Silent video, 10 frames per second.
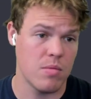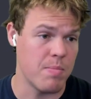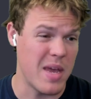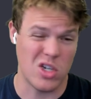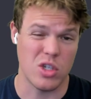
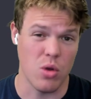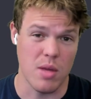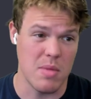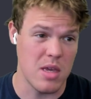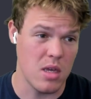Make sure it's only
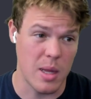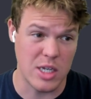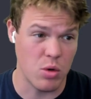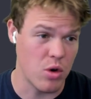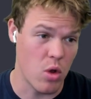me, unless you
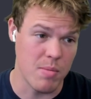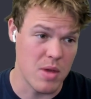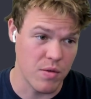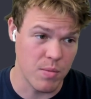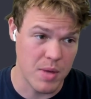want to do only
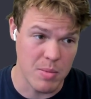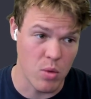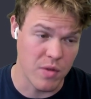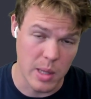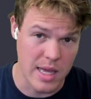me people
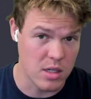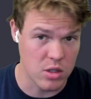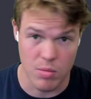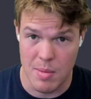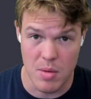with a link. So
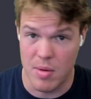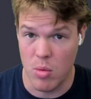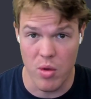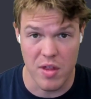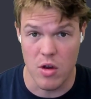maybe people
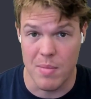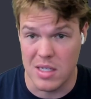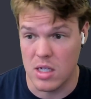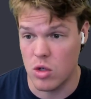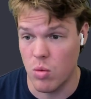within your
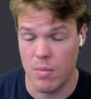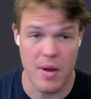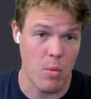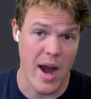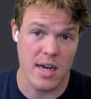business you want
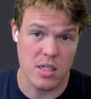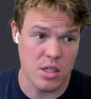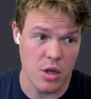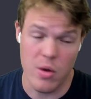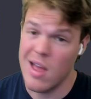more access
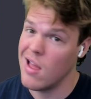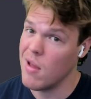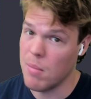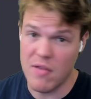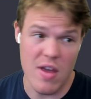to.
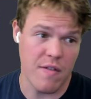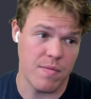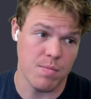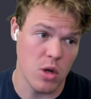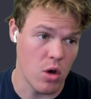But if you have,
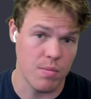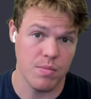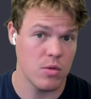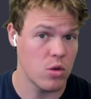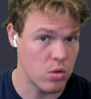you know,
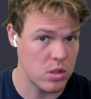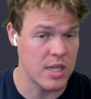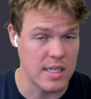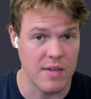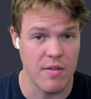
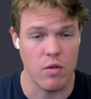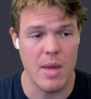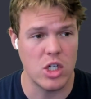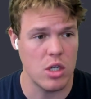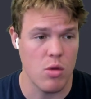sensitive
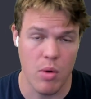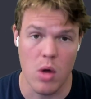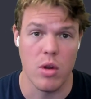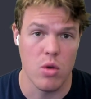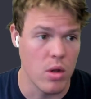information, you probably
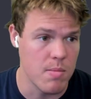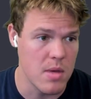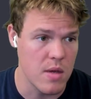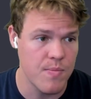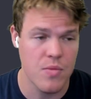want to do only
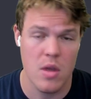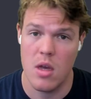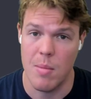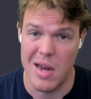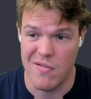me.
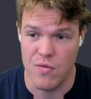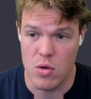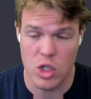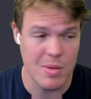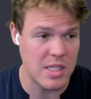I'm going to hit
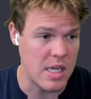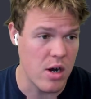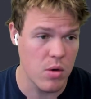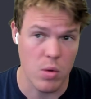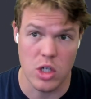view GPT here.
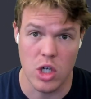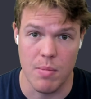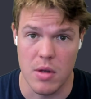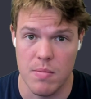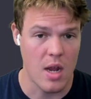We're going to jump
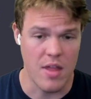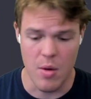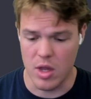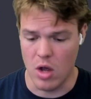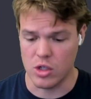in. And there
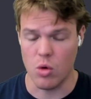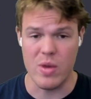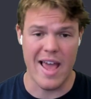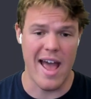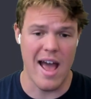we go. So
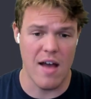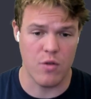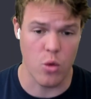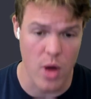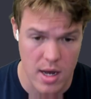we have
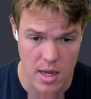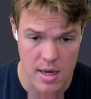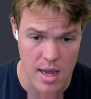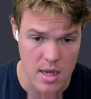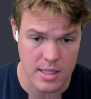created
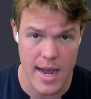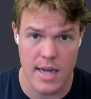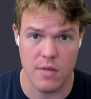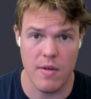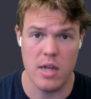a
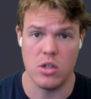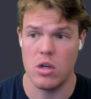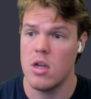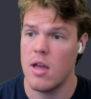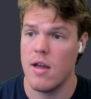tax
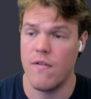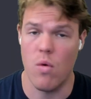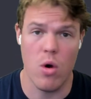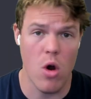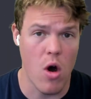advisor
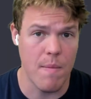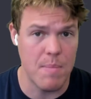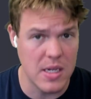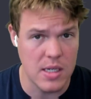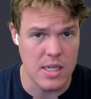for our
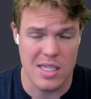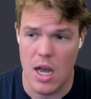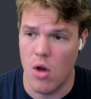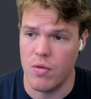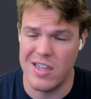business.
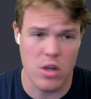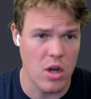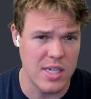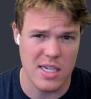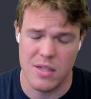Now, this
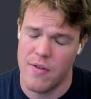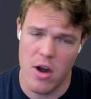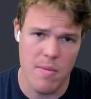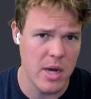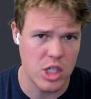context is very
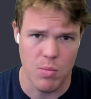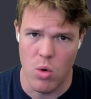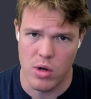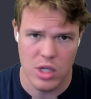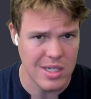much
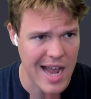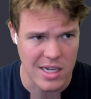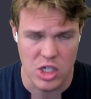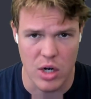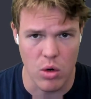more just
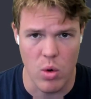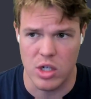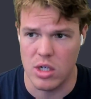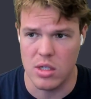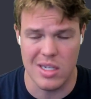asking general
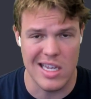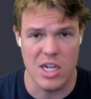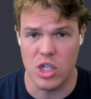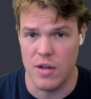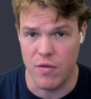questions,
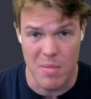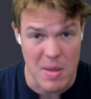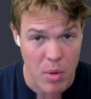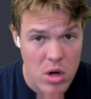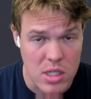e.g. for me
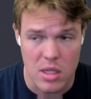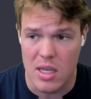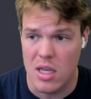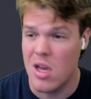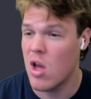
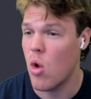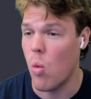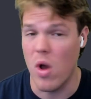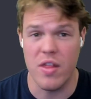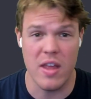personally,
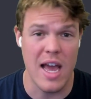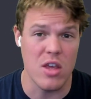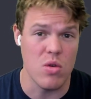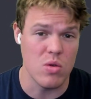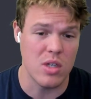one thing I
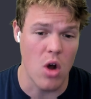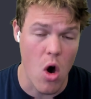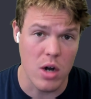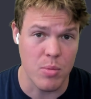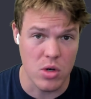used
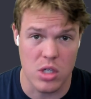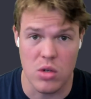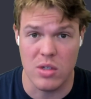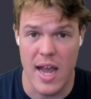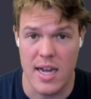our
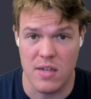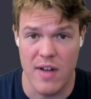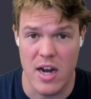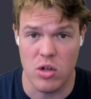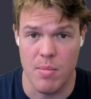personal tax
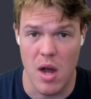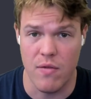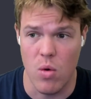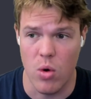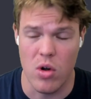advisor bot
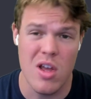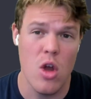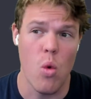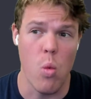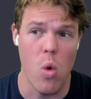for
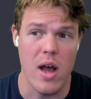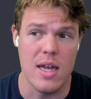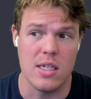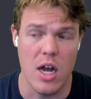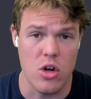
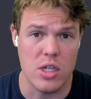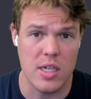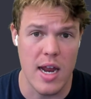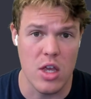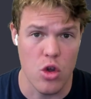was
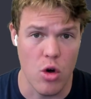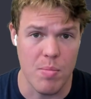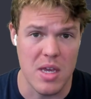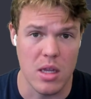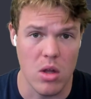understanding
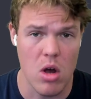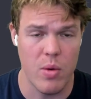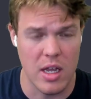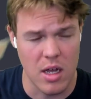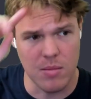European law when
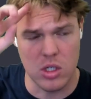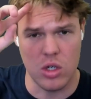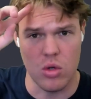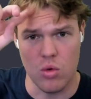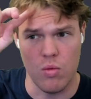it comes to,
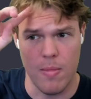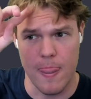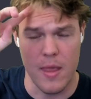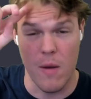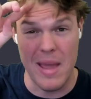you
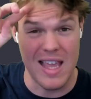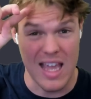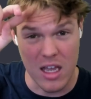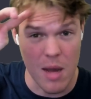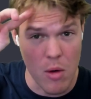know, making
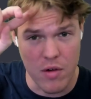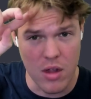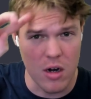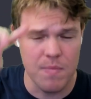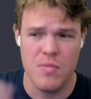income over
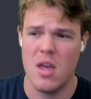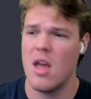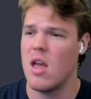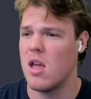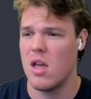there.
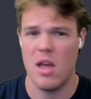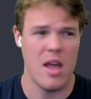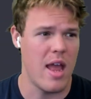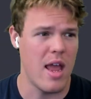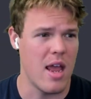
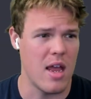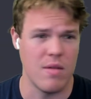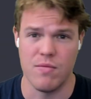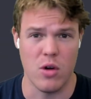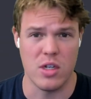
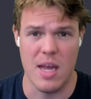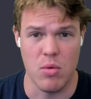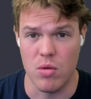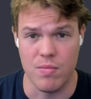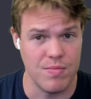And for
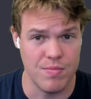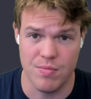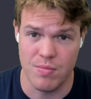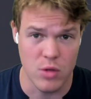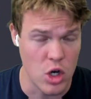example,
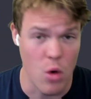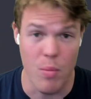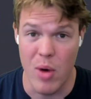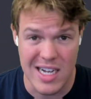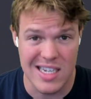you know,
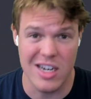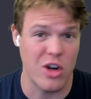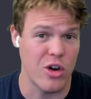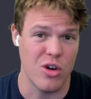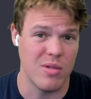Brexit
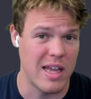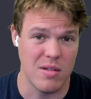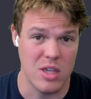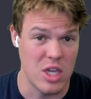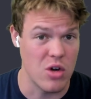occurred like
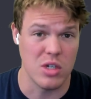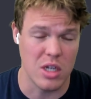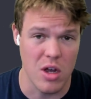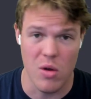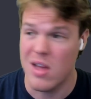years
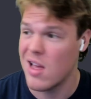ago.